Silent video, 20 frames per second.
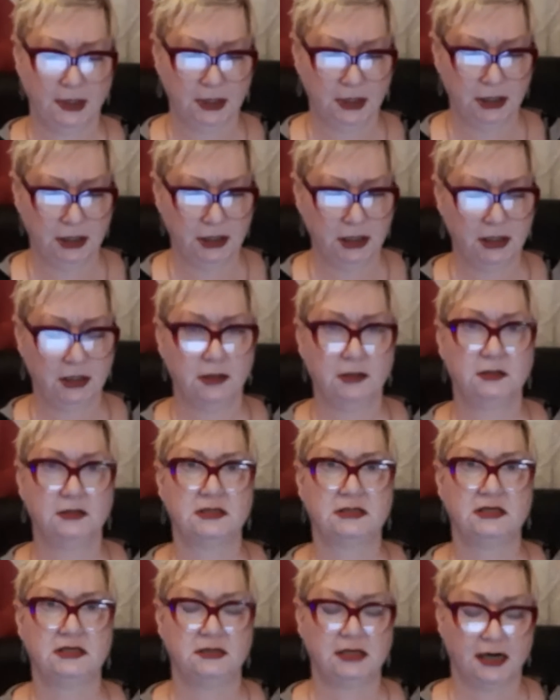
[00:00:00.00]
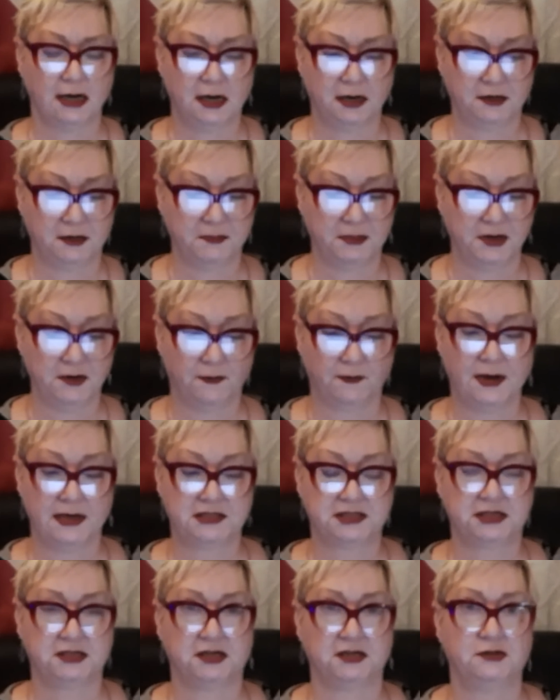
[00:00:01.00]
He and his dad had been
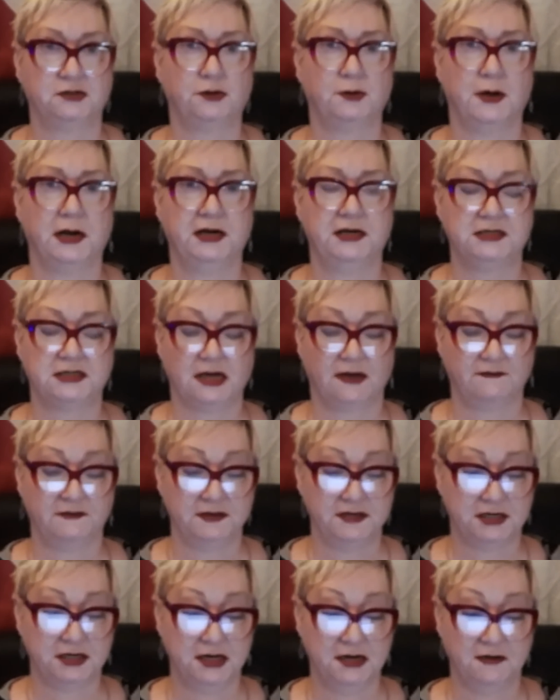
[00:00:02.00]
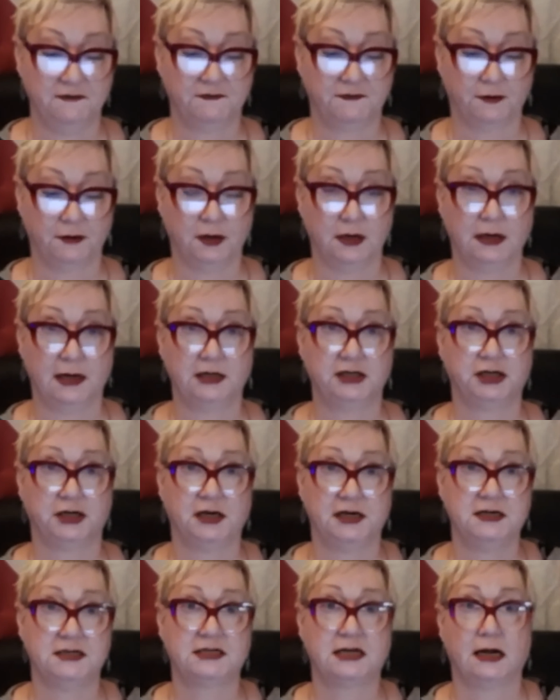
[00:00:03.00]
arrested in 2017 for
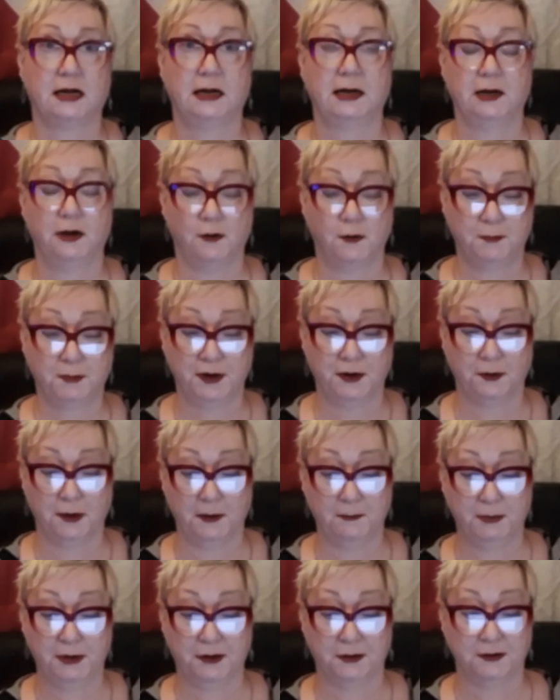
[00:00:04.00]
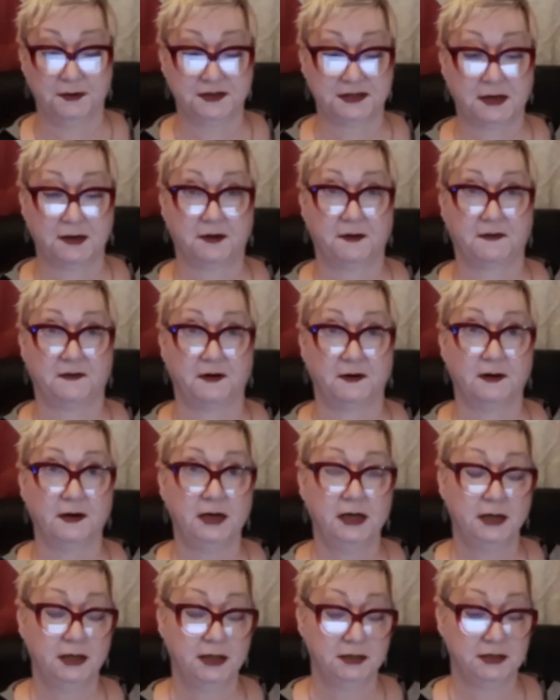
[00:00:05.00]
allegedly selling opioid pills out of their
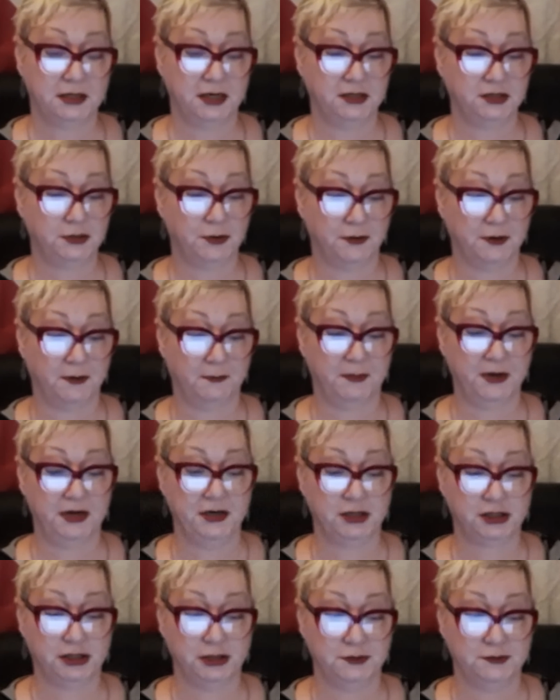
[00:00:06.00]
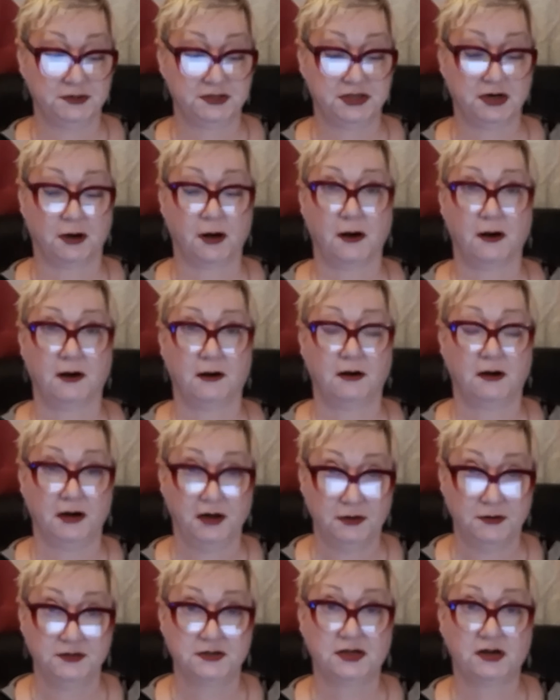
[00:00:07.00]
Daytona Beach used car
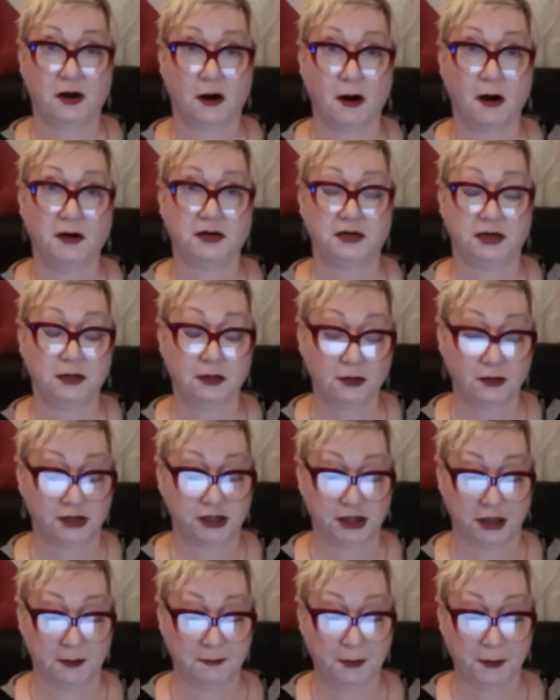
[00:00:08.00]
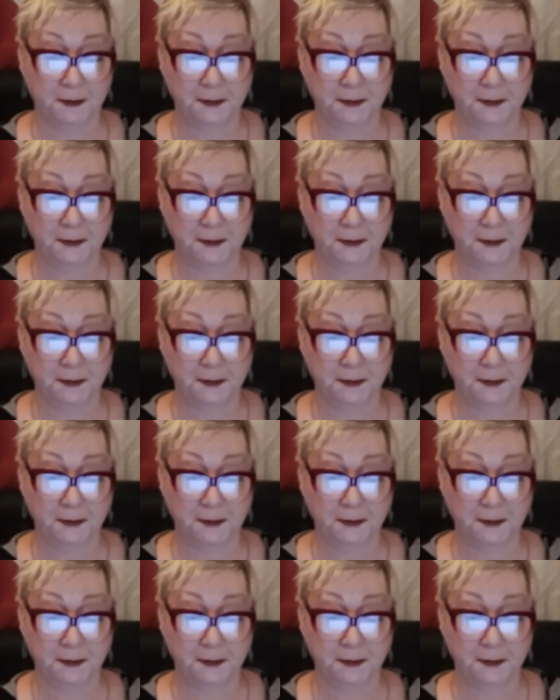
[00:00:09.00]
dealership,